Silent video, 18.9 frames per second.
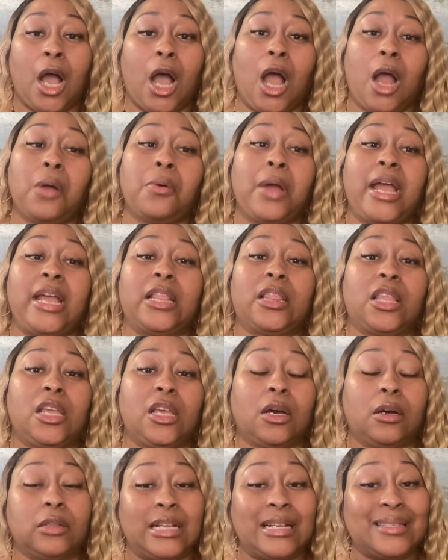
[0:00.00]
All right,
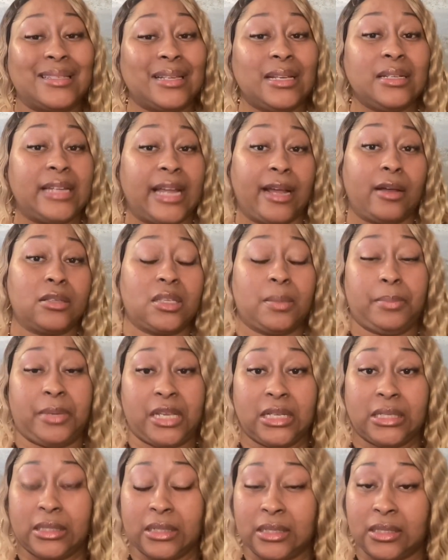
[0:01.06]
Leo, let's get down to
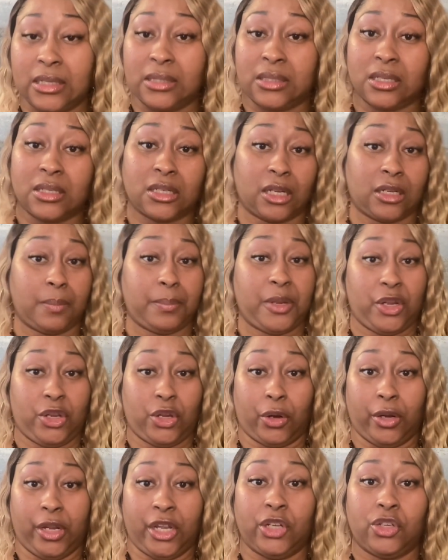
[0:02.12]
business. This is going to be
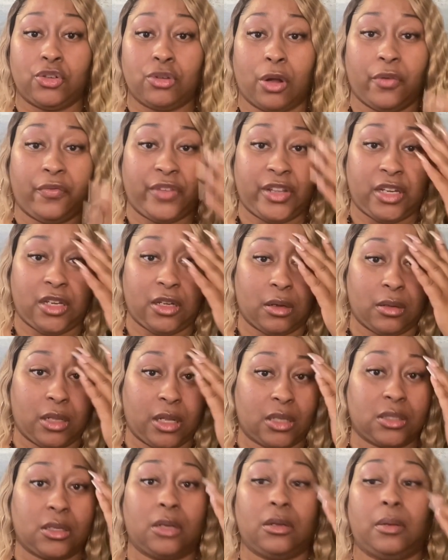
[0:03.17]
your intro video that
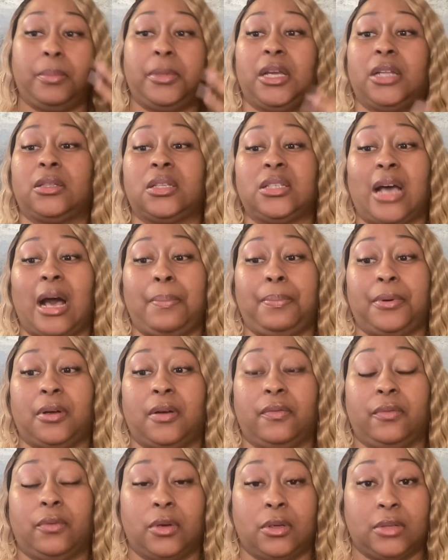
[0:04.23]
is going to be at the top
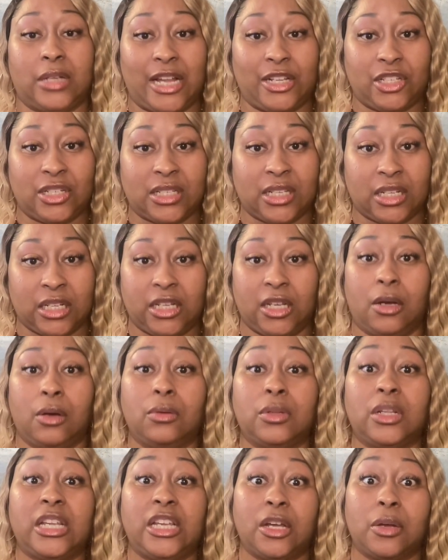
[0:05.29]
of, well, not just Leo,
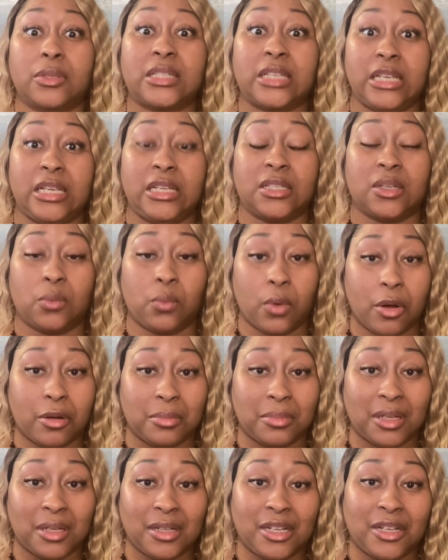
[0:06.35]
Leo season.
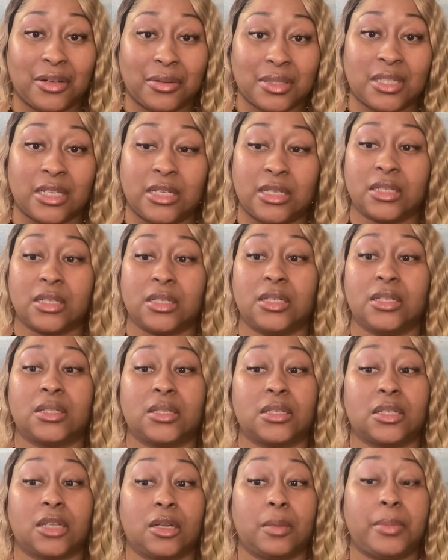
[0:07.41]
Welcome to Leo season. This
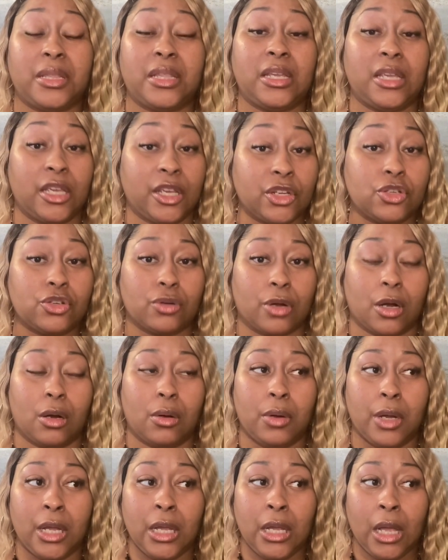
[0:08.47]
is going to be the
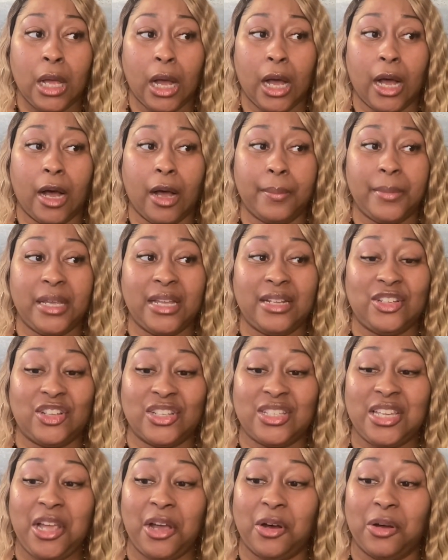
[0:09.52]
intro. Um, it
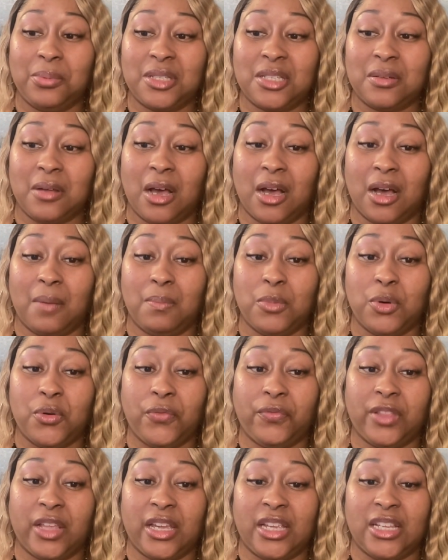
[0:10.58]
just helps uh,
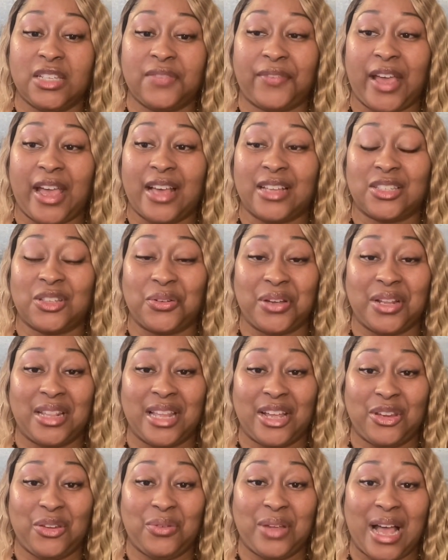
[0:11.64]
move things faster and
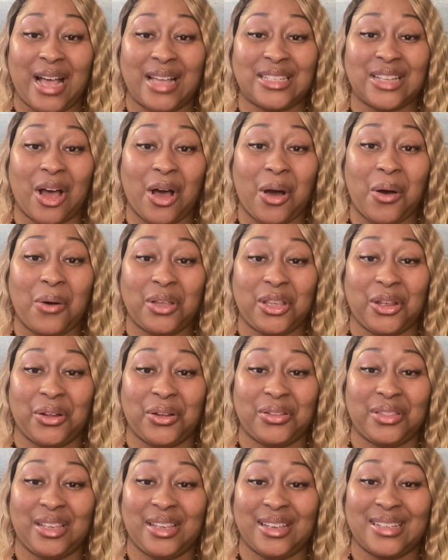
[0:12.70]
let you guys all
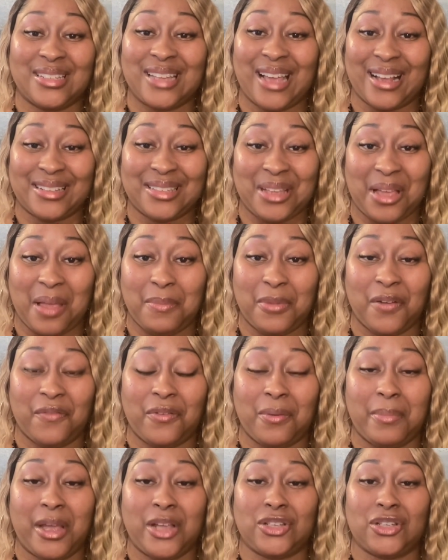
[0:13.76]
hear the exact same
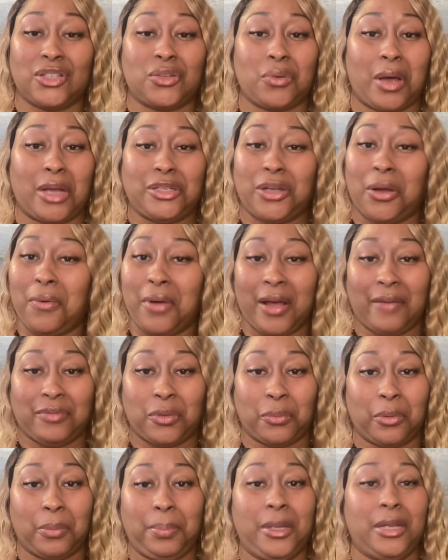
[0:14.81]
information so I don't have to
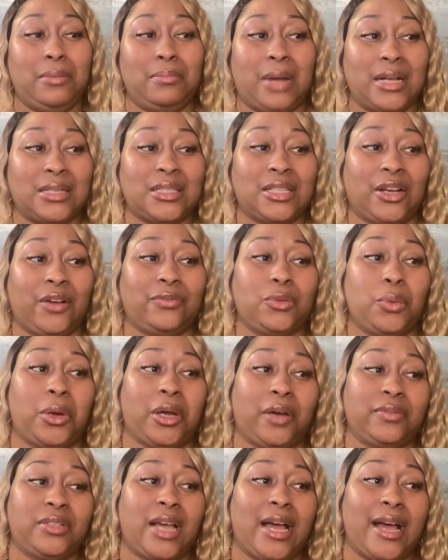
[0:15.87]
repeat myself
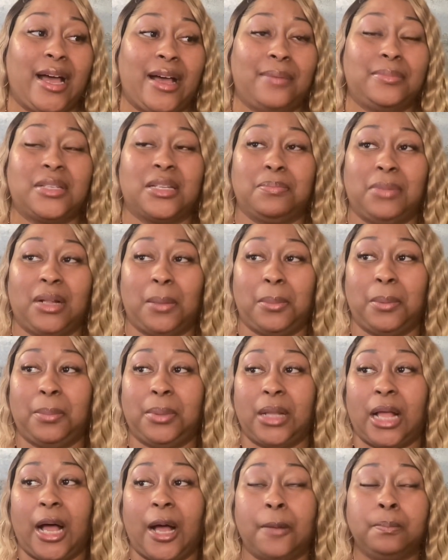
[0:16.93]
12 times and blah, blah,
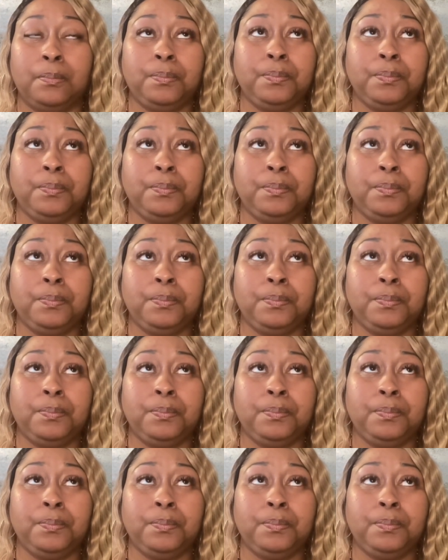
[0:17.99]
blah.